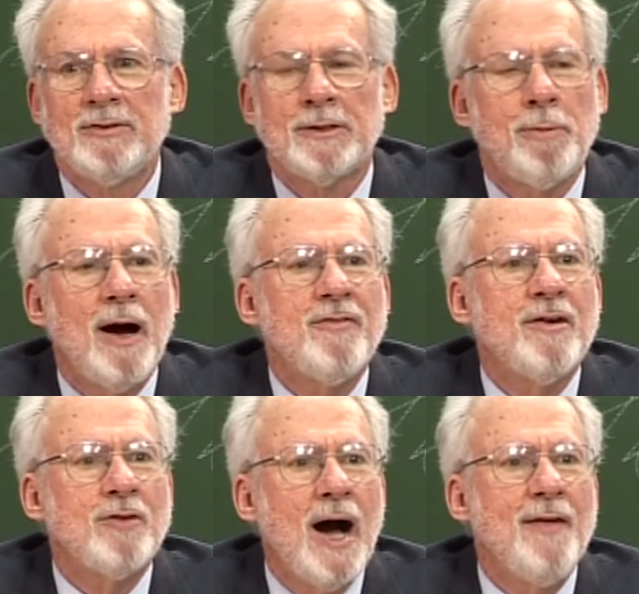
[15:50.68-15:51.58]
he was a
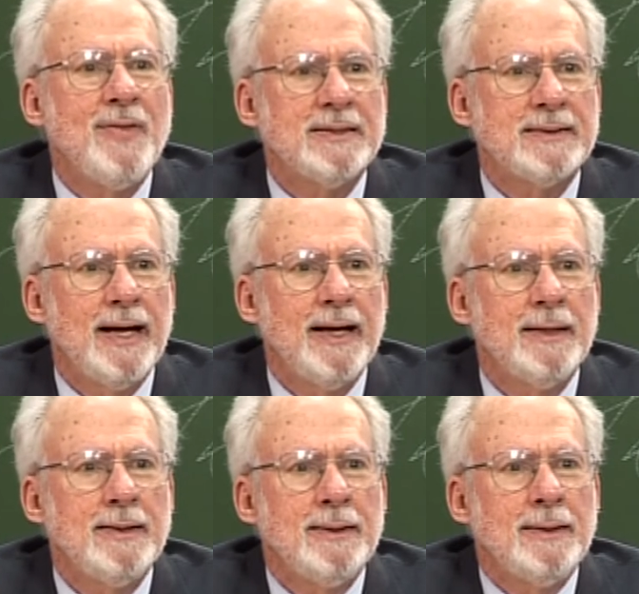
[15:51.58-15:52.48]
prophet of God, they say.
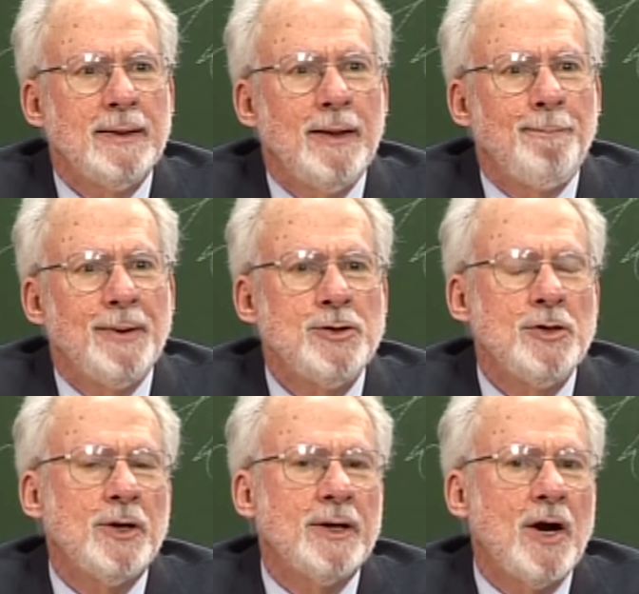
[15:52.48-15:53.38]
But
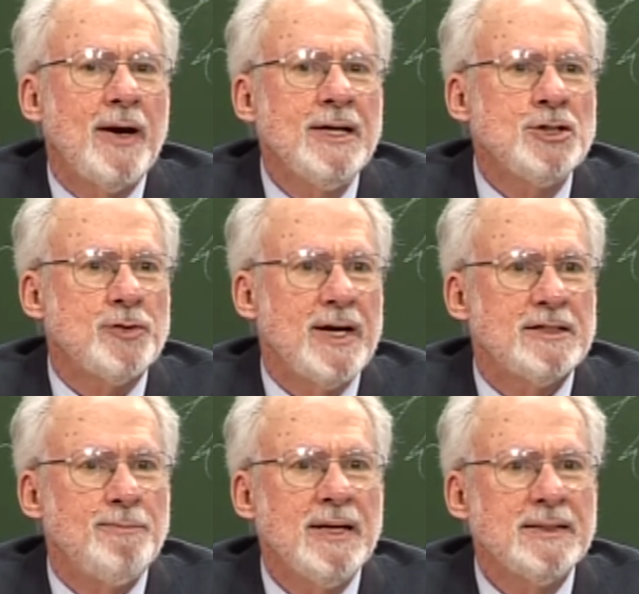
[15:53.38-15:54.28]
you look at our history
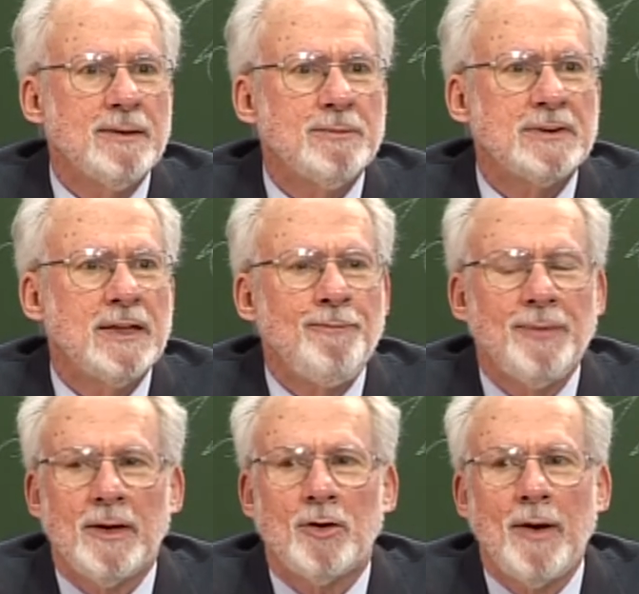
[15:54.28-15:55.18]
as Muslims,
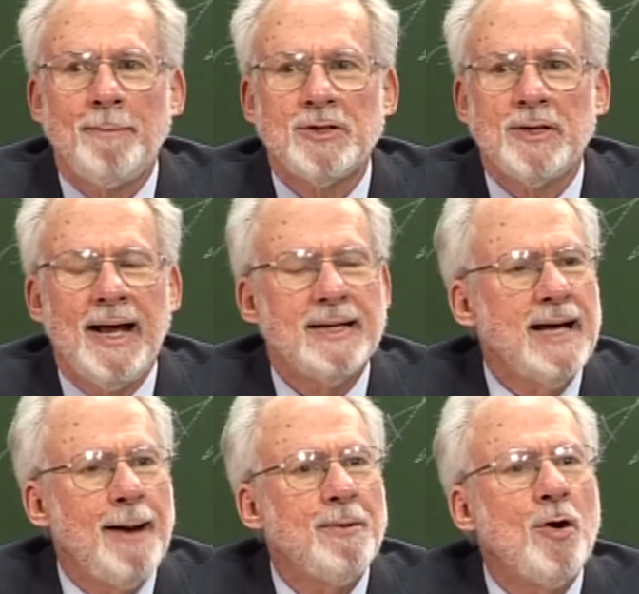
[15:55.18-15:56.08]
corruption
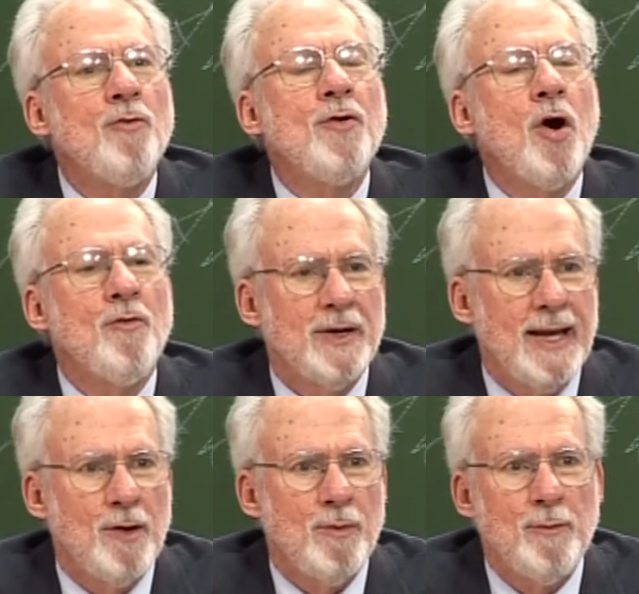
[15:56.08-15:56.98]
has happened over and over
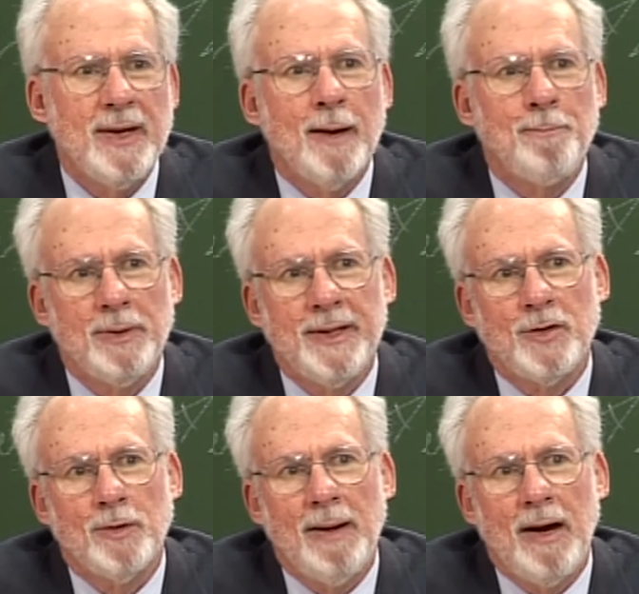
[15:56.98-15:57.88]
again when we get
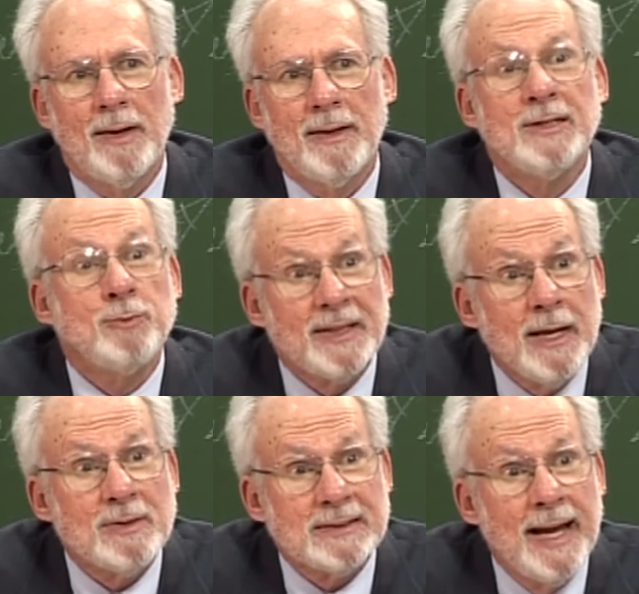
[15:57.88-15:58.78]
political power, is what
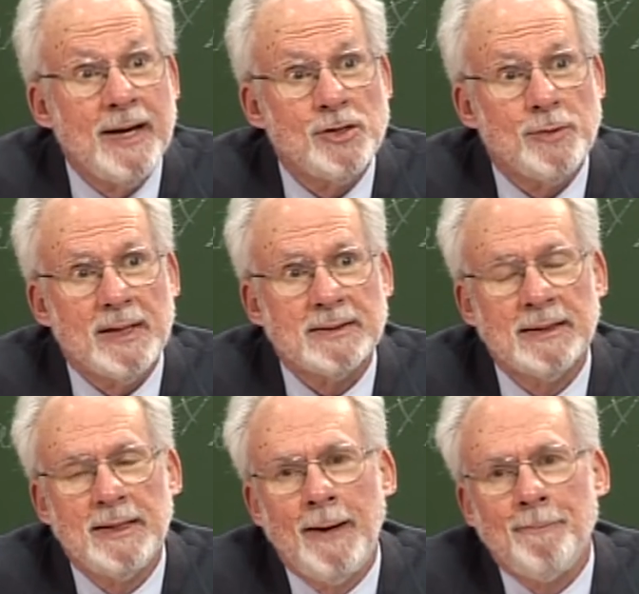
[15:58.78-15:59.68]
they were saying to
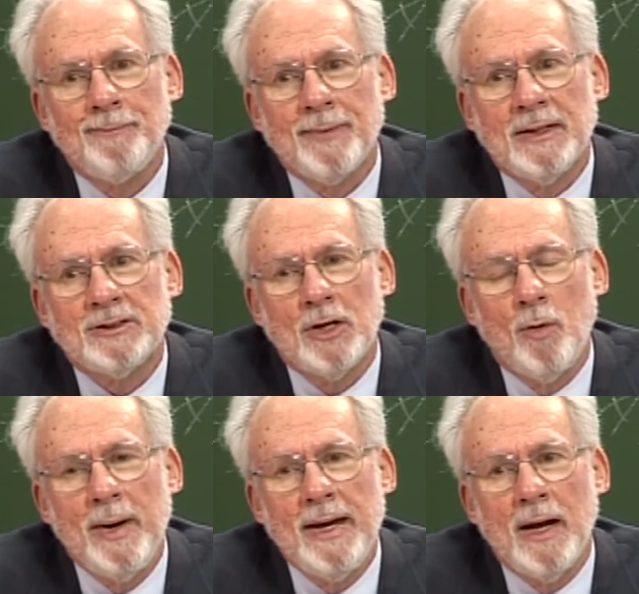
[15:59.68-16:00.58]
us.
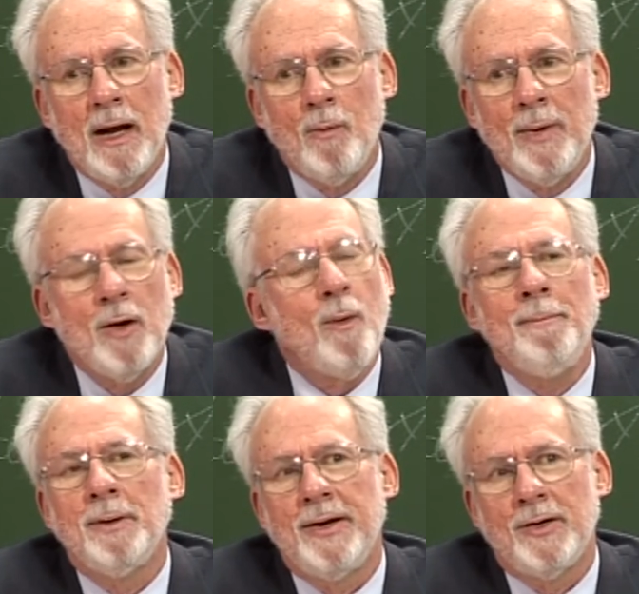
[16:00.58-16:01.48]
So we, uh, we don't
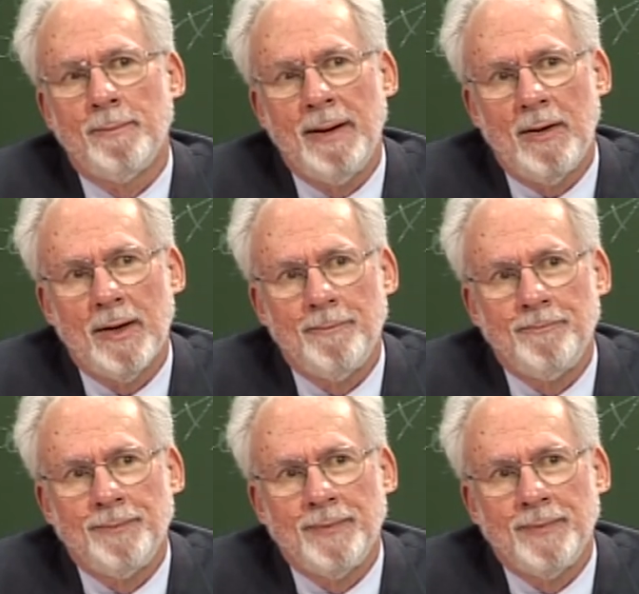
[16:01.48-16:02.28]
want political power.